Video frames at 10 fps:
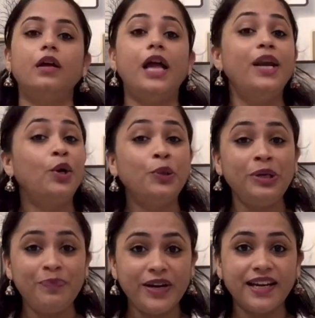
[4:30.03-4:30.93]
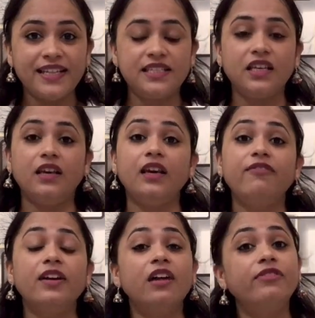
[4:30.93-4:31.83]
And not only pregnancy,
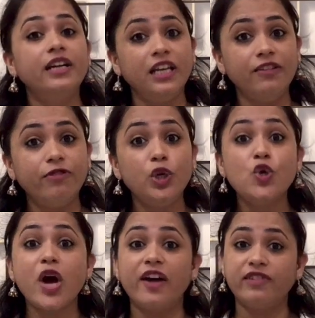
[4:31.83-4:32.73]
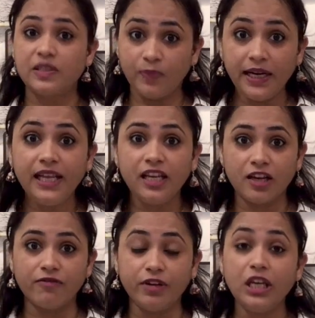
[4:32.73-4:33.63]
even after delivery you have a speedy
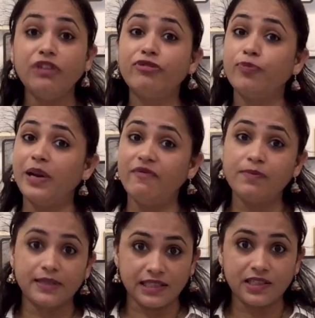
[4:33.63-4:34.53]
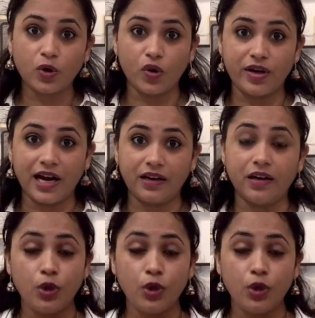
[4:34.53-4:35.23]
recovery if your pelvic muscles are contracted.